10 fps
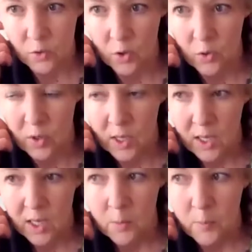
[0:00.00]
to grow,
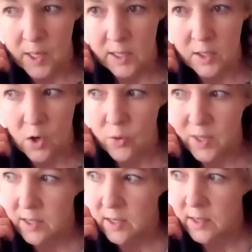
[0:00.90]
but know
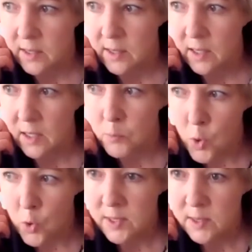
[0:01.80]
that
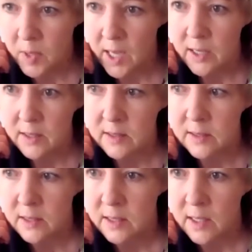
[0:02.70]
most
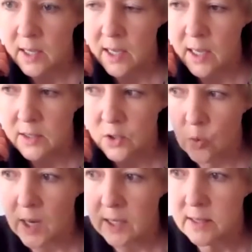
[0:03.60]
plants
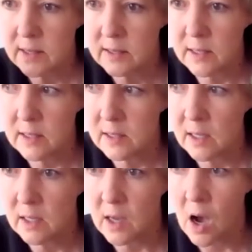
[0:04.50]
don't like to sit
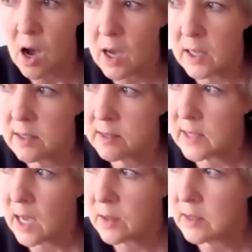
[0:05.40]
on a hot
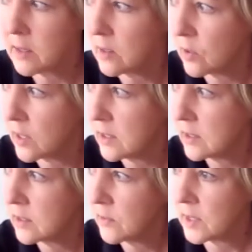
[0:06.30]
south or
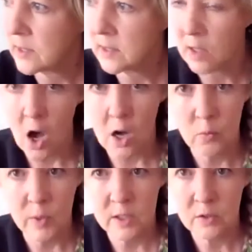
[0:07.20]
east facing
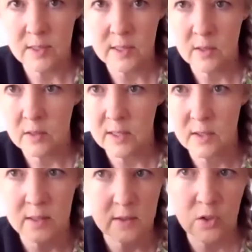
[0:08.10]
hot windowsill.
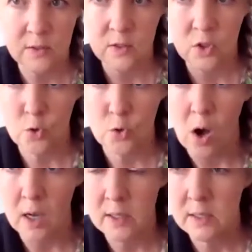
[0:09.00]
That it's just too
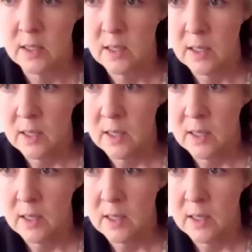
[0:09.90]
hot.